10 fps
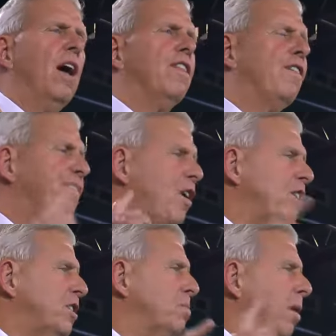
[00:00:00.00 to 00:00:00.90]
the
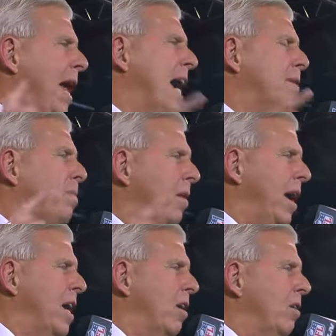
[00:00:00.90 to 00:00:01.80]
first black
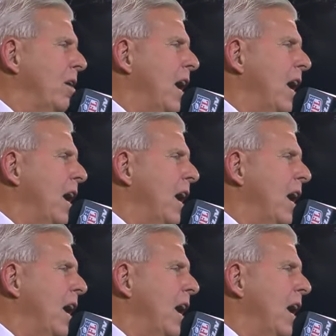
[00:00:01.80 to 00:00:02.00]
player